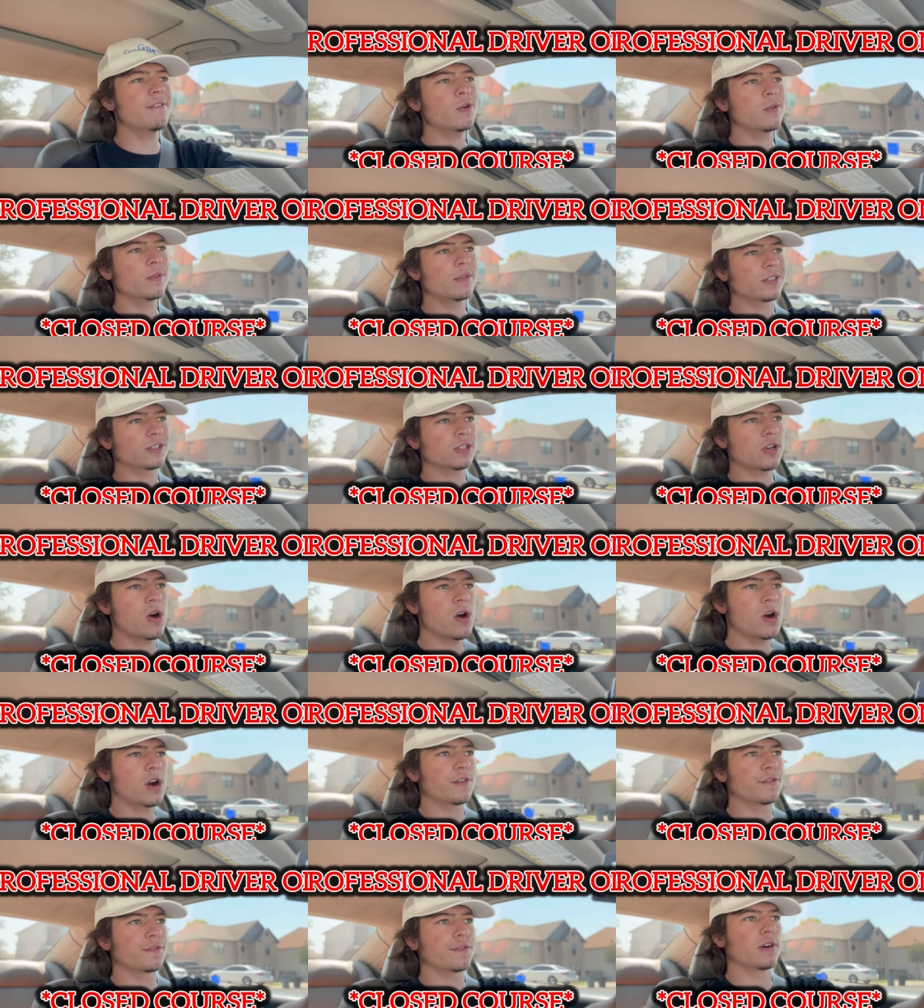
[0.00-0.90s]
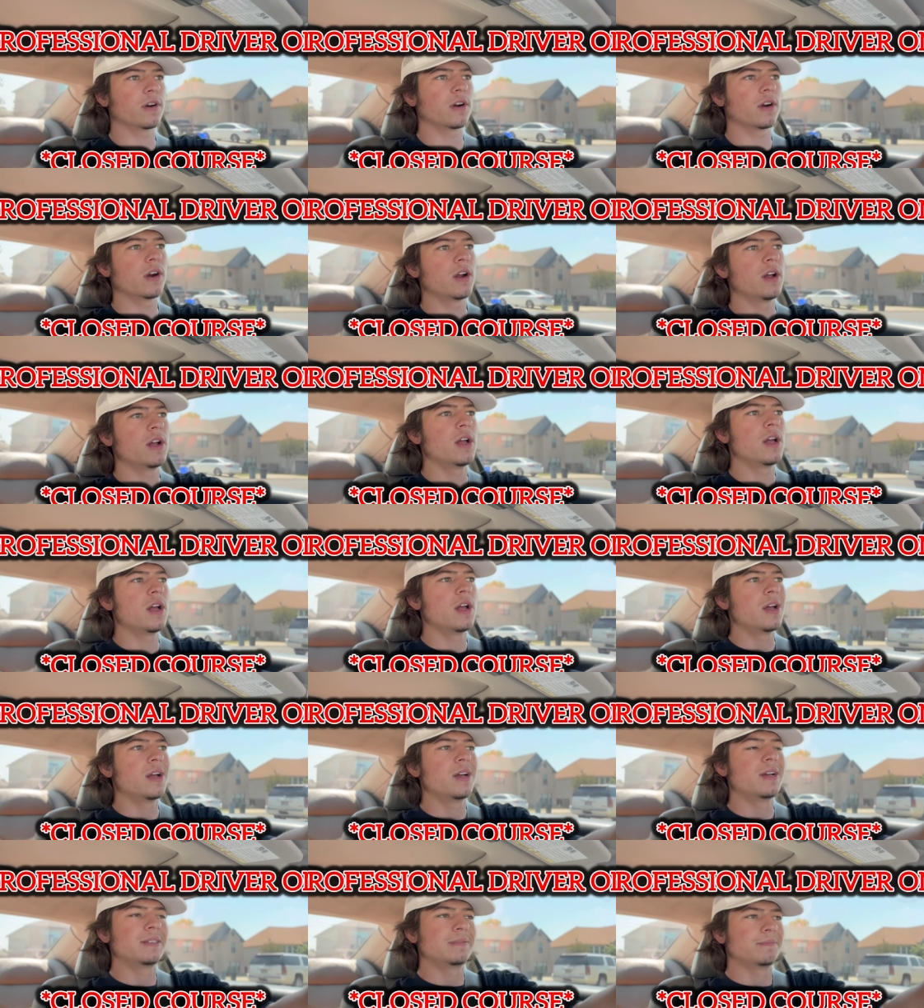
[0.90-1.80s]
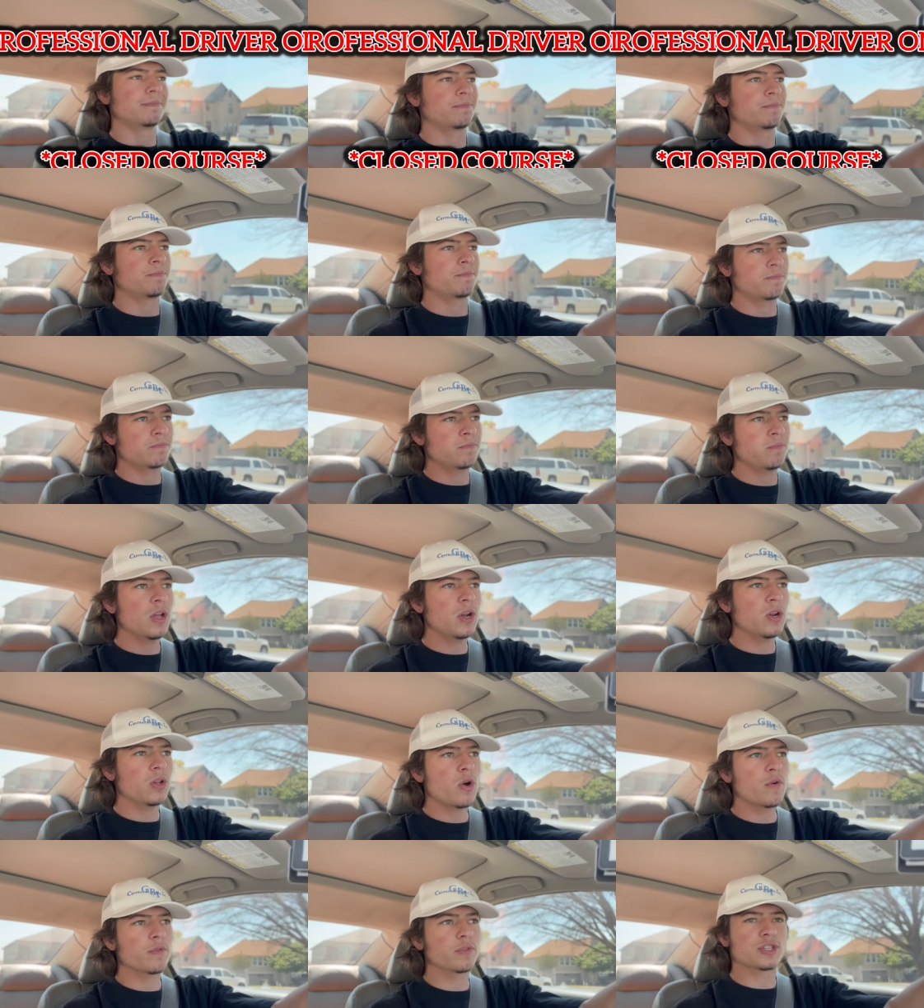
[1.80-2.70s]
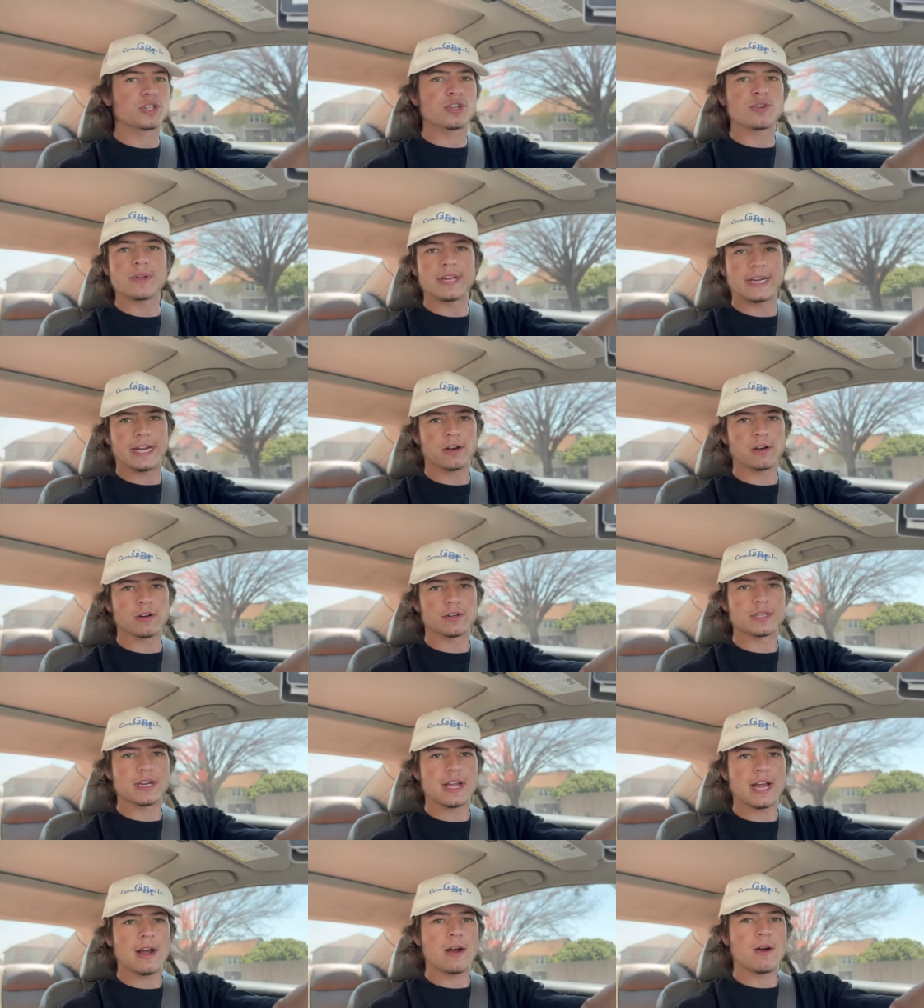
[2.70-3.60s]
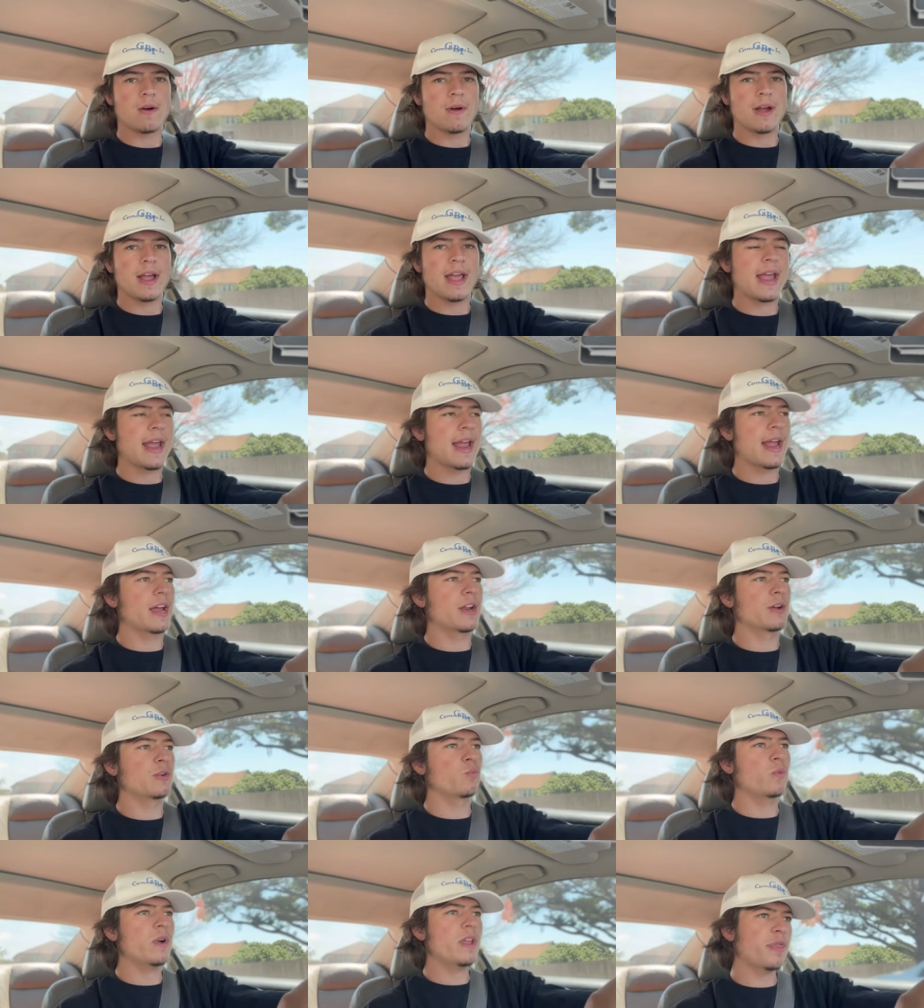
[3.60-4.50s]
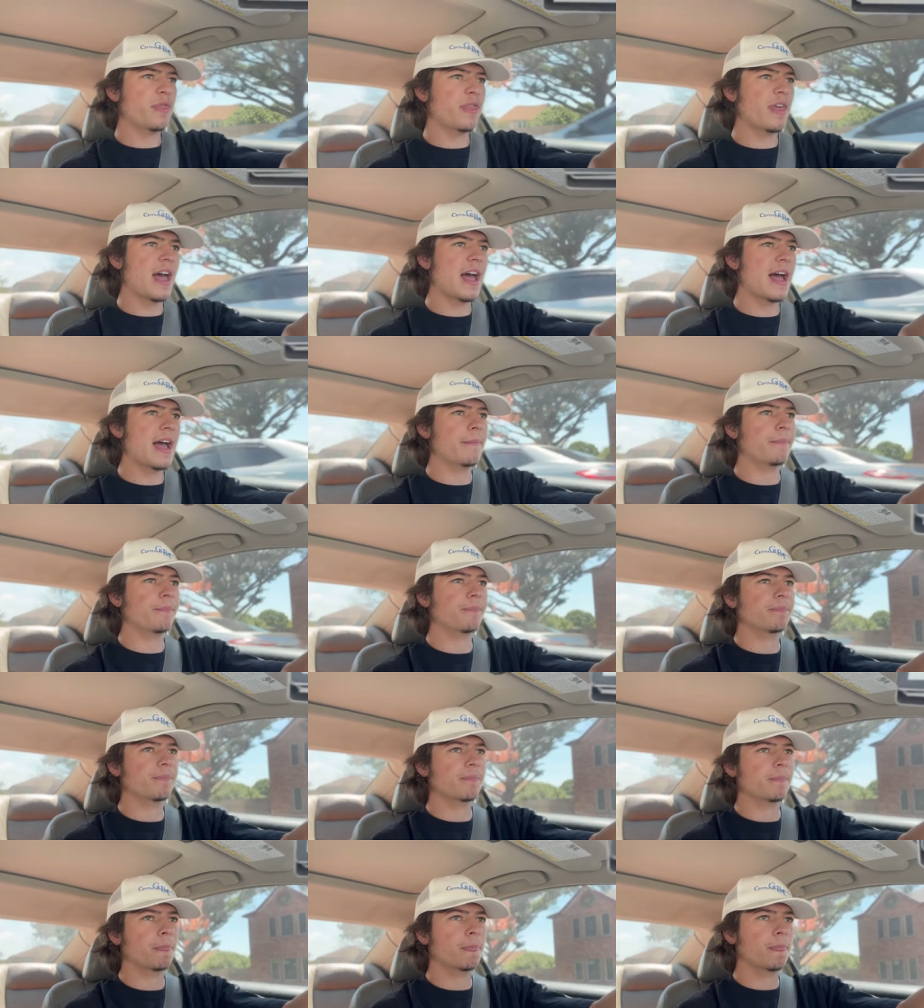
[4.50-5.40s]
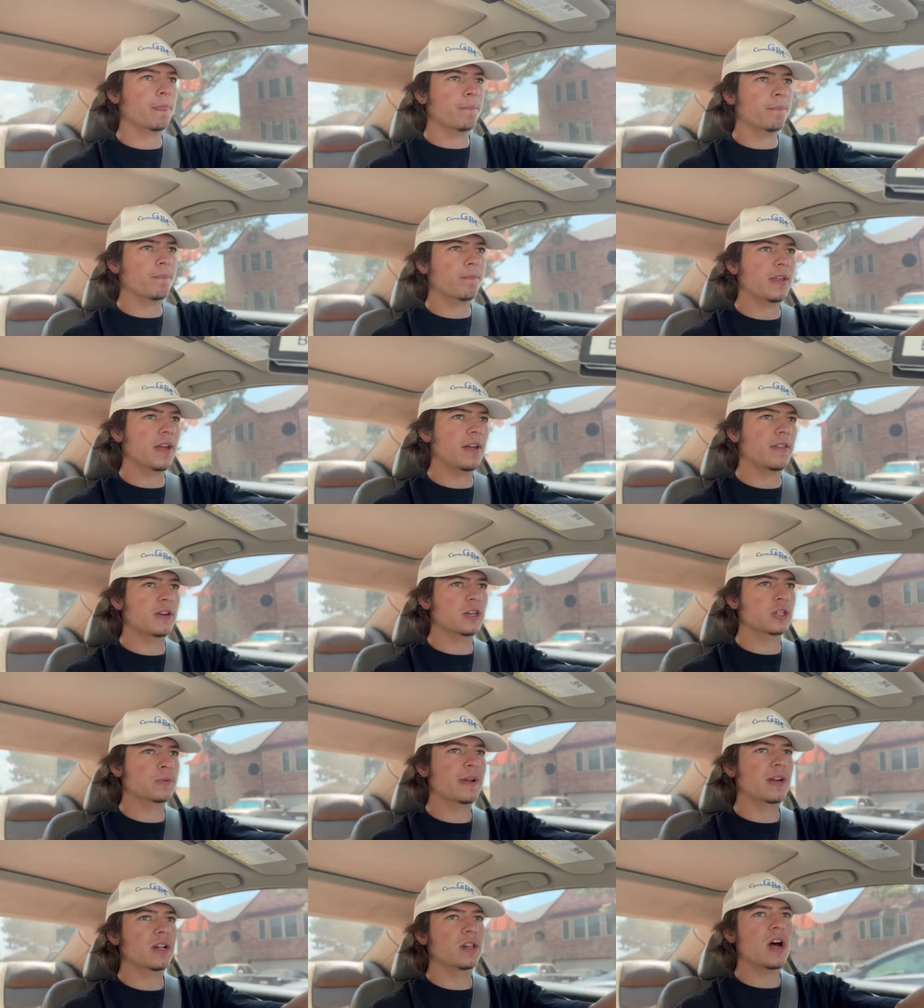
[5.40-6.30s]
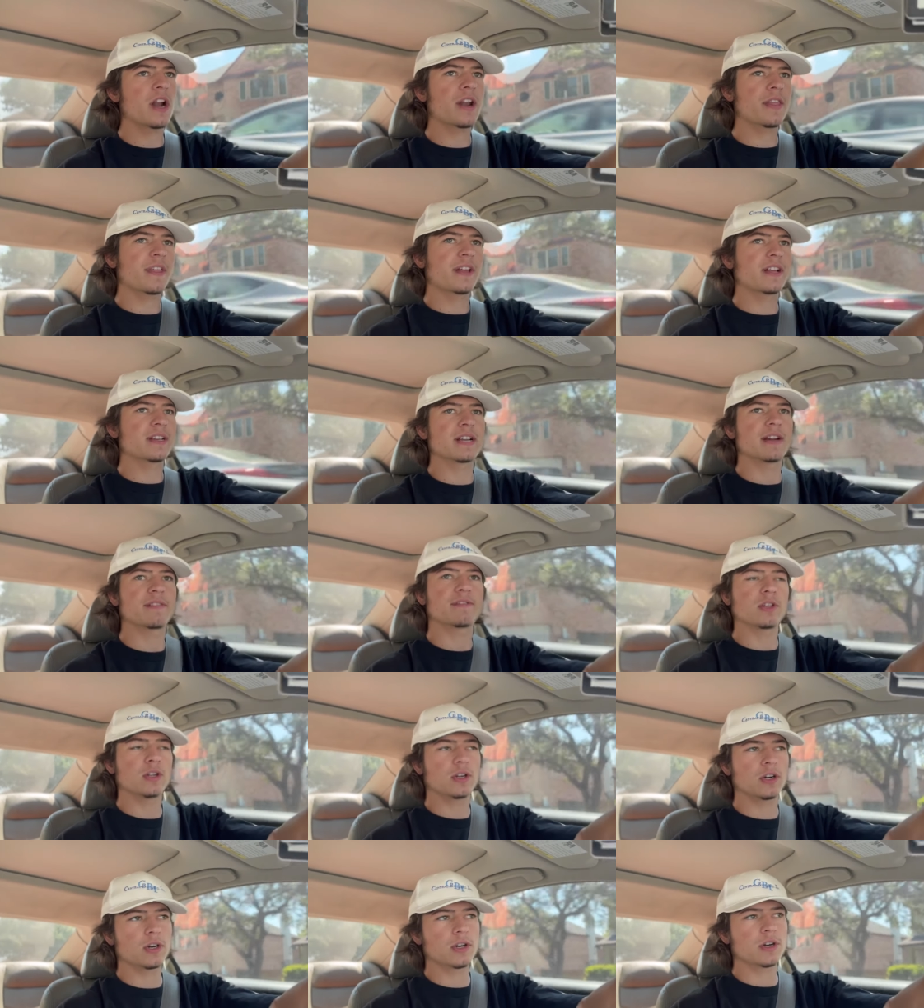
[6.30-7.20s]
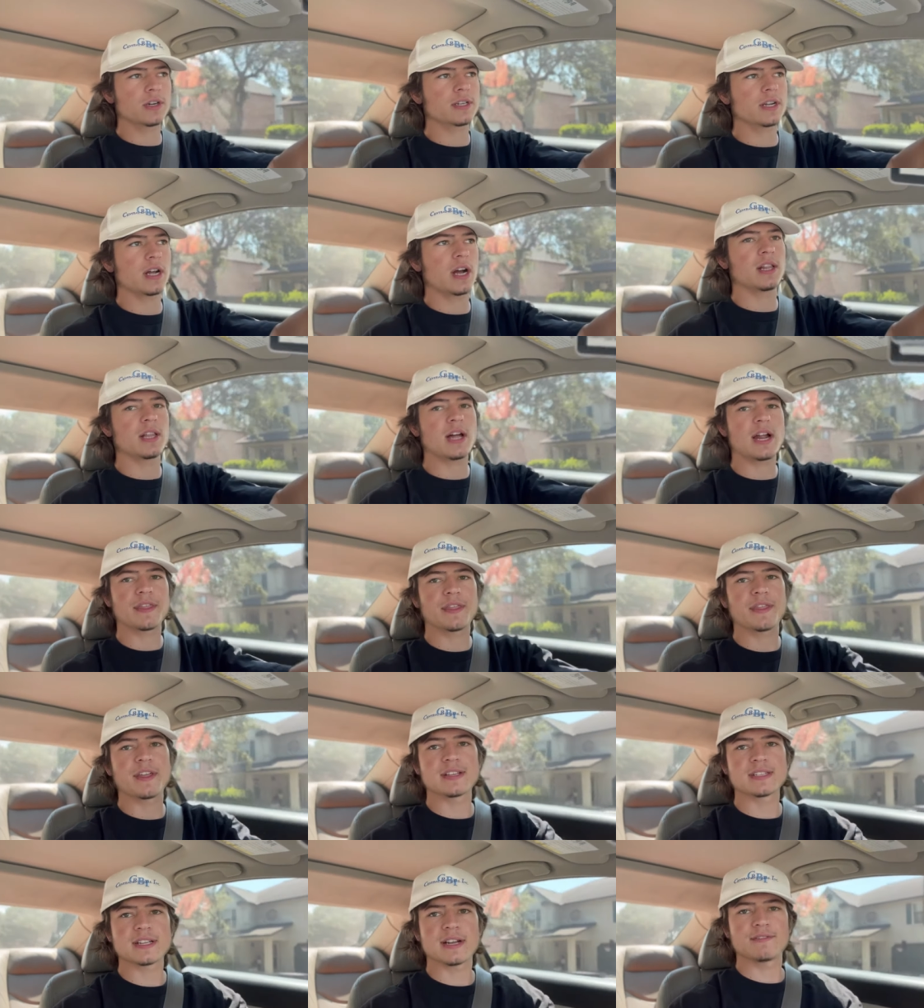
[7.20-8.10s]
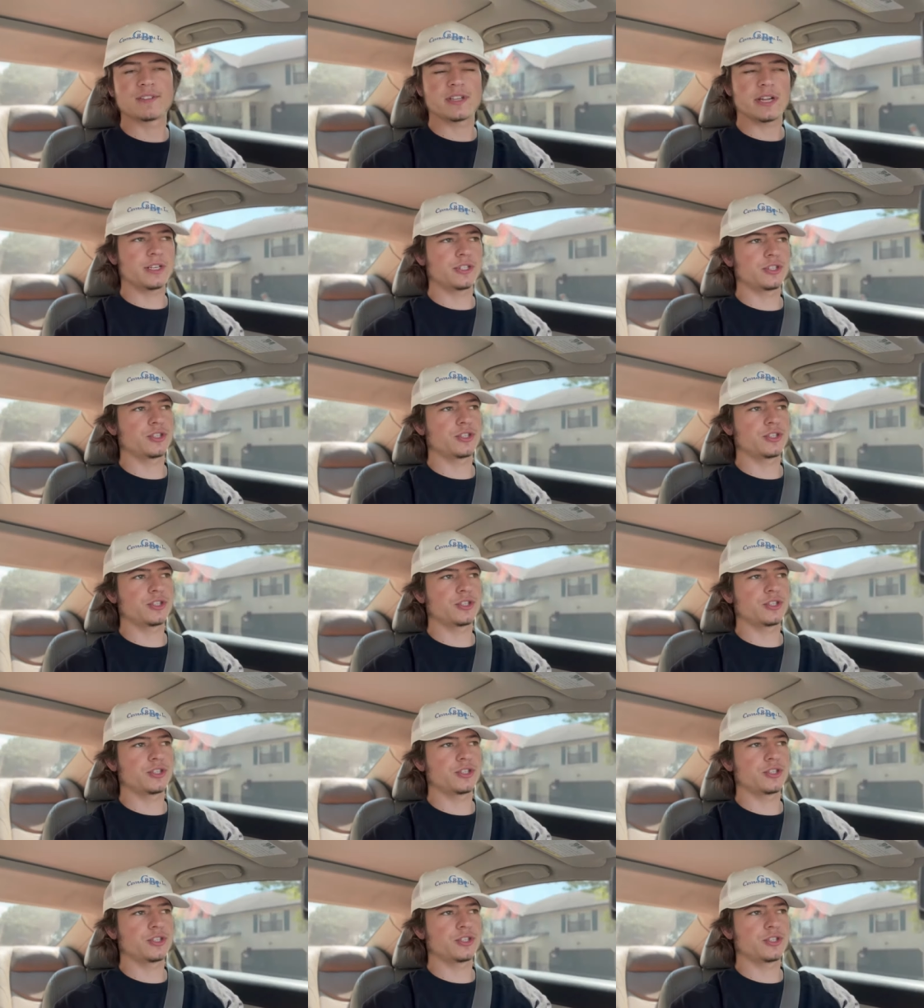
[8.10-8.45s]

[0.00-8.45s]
owned this car for a little over two years now and with that, there's been a lot of things I've learned, a lot of things I've done